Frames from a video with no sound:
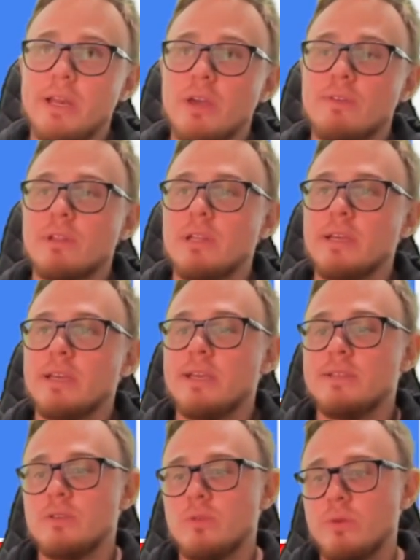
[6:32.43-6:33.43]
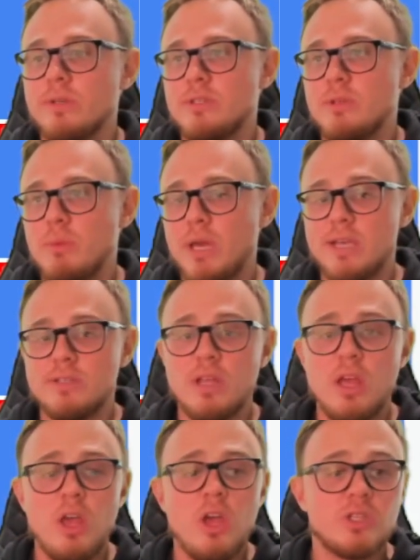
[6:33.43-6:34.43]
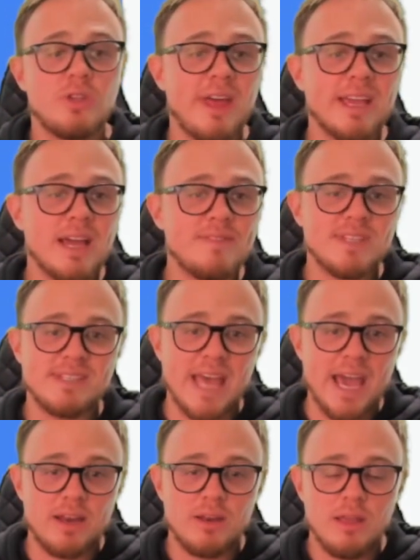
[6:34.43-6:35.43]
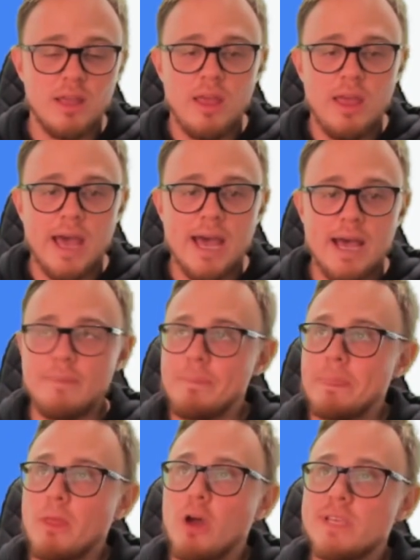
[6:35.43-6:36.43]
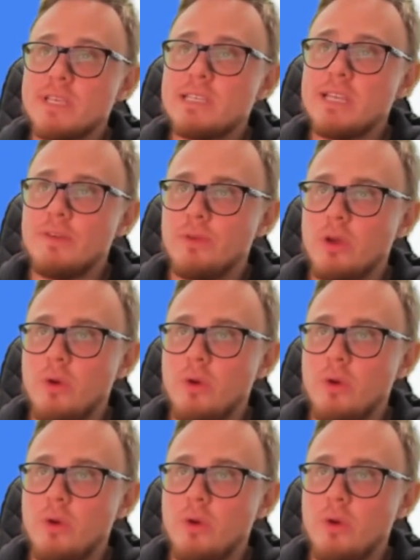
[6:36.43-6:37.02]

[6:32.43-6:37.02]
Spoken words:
of the click isn't always the best. So that covers that. Obviously, if you're a